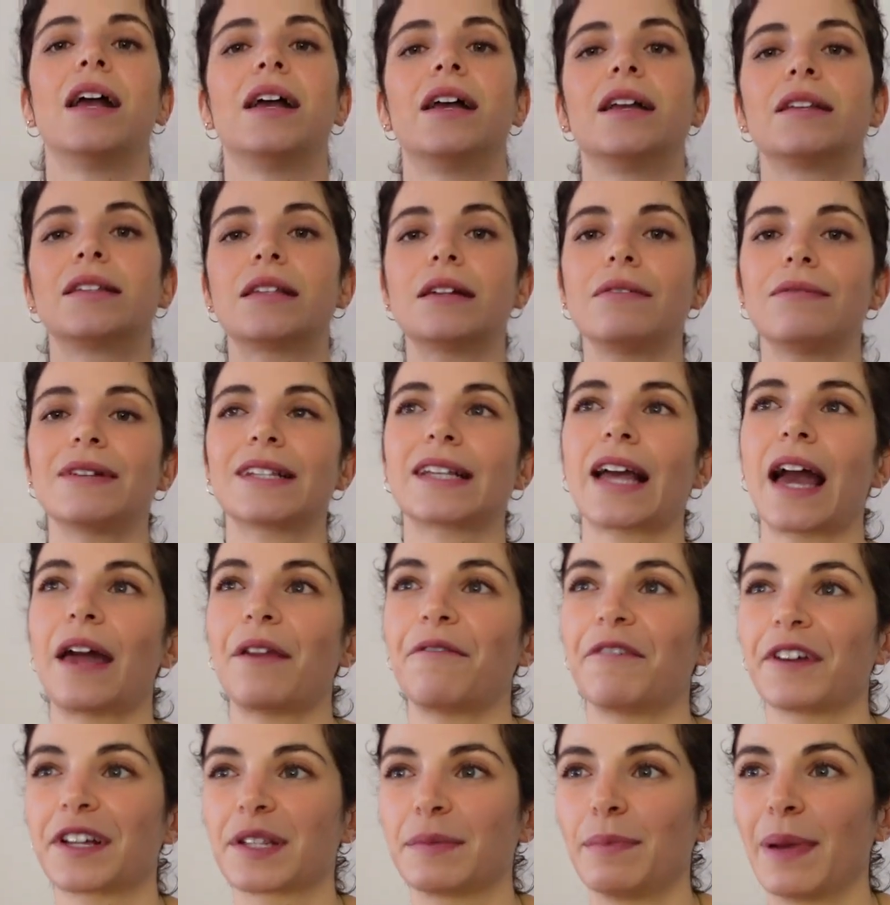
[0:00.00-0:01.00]
So I was kind
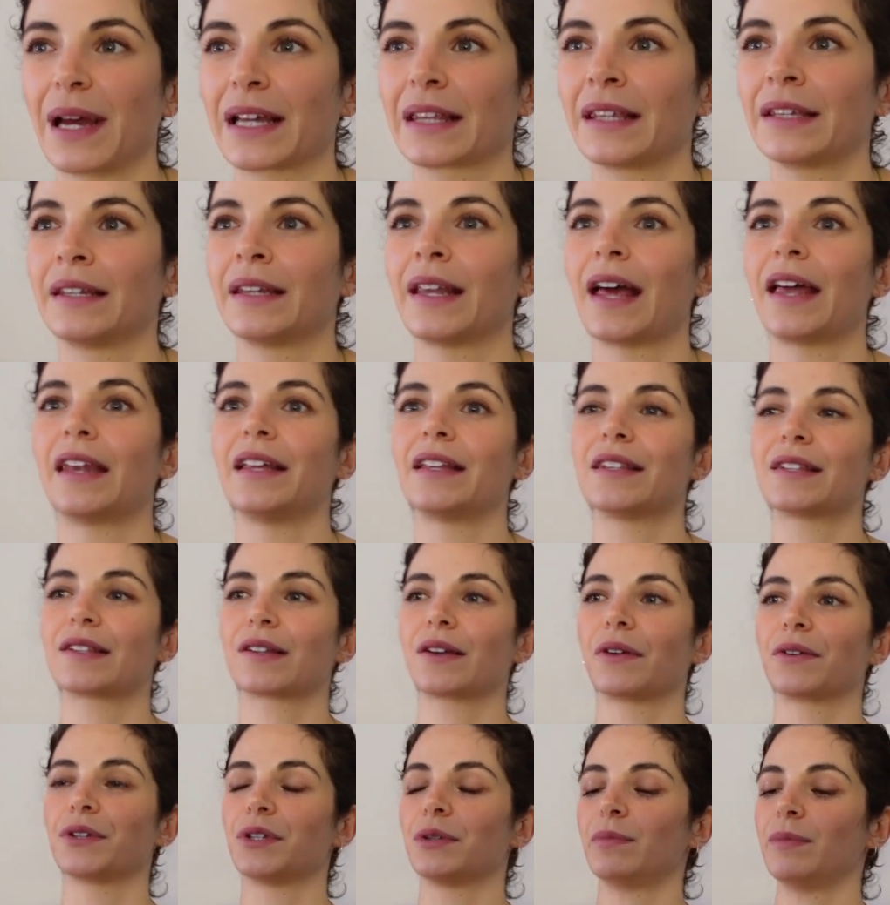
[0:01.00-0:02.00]
of expecting that it's
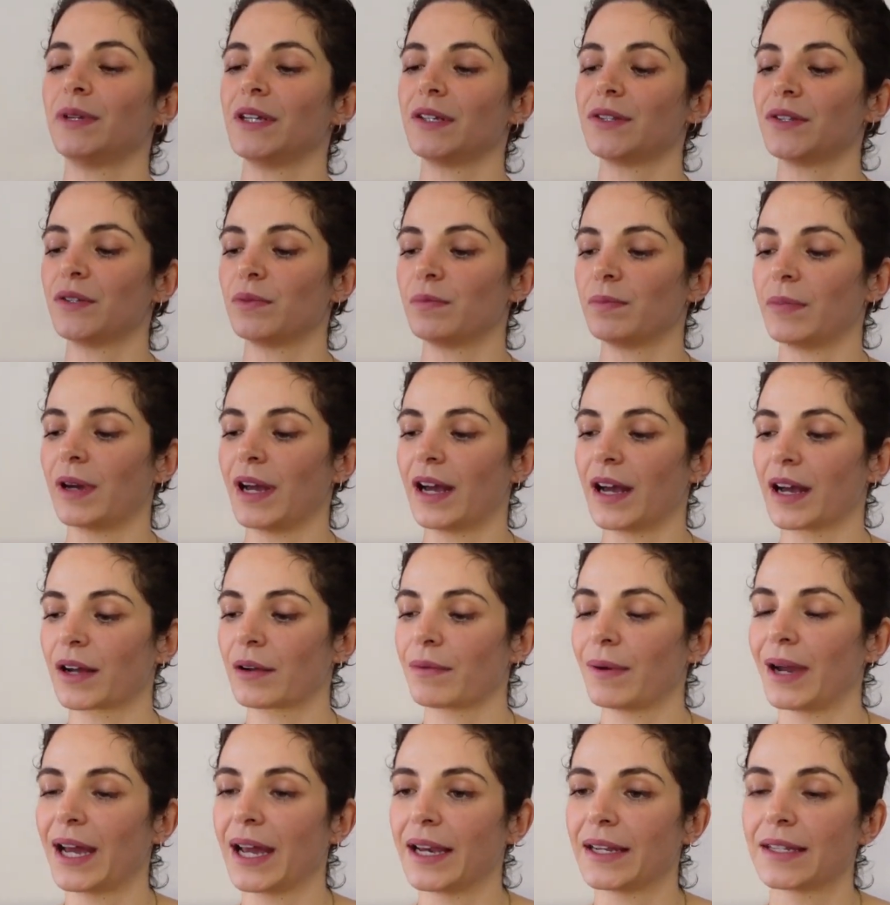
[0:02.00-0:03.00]
going to be
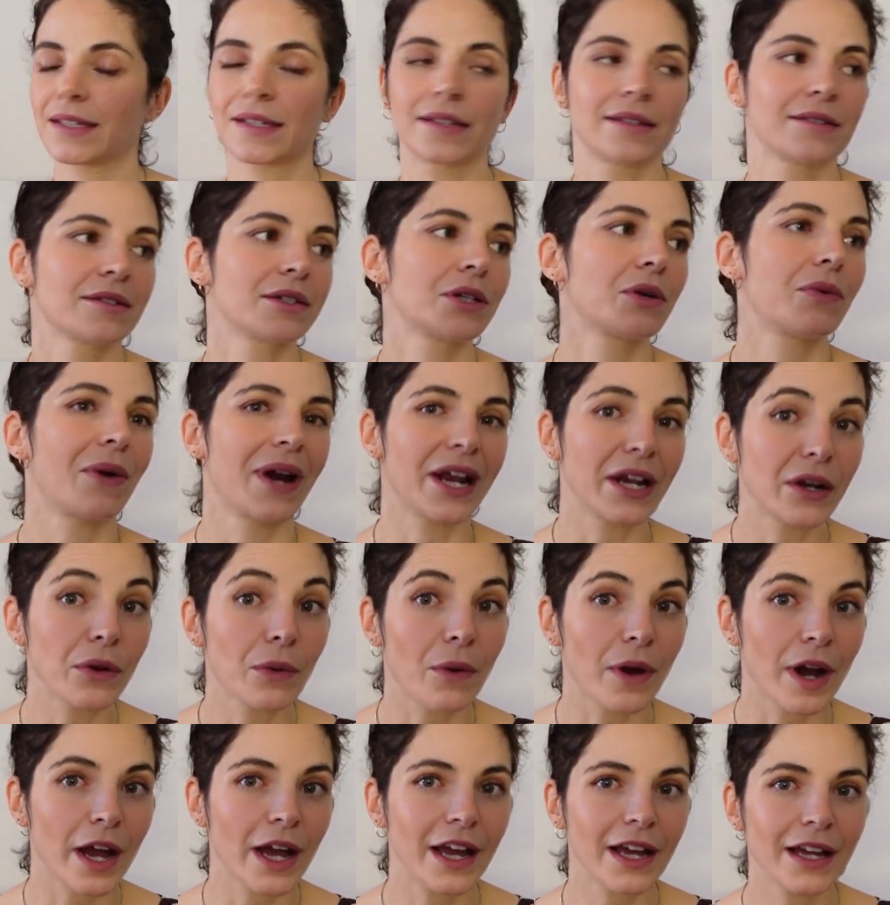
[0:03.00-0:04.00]
quite
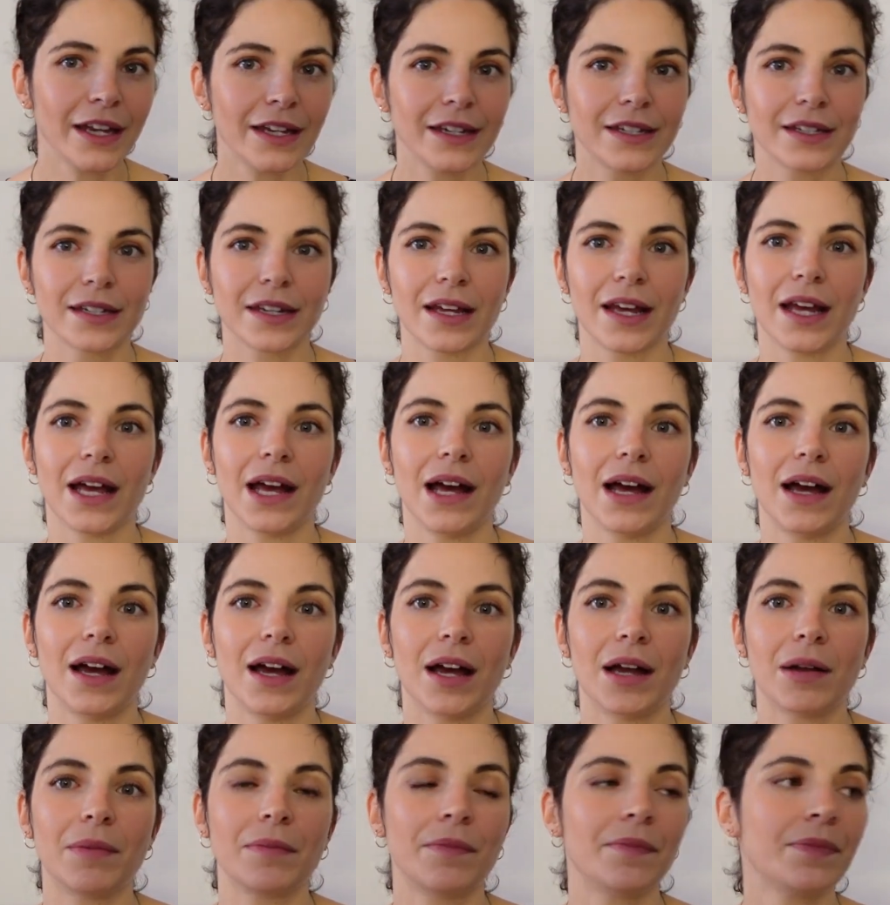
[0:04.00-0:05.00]
quiet.
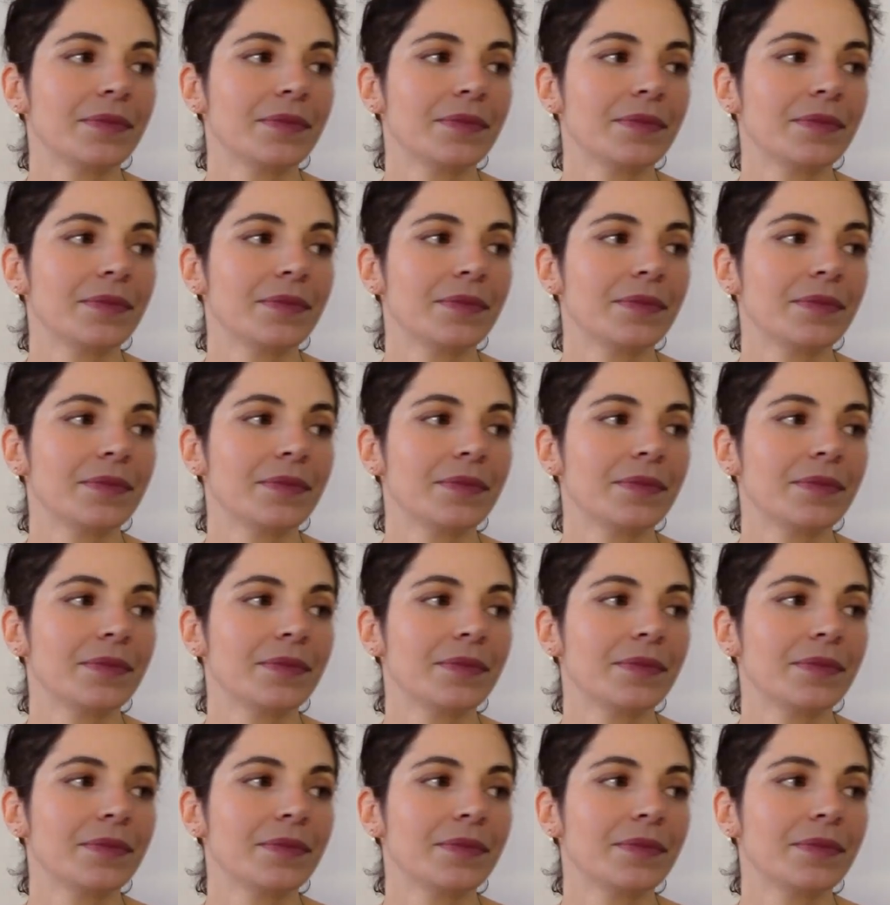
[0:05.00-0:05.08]
I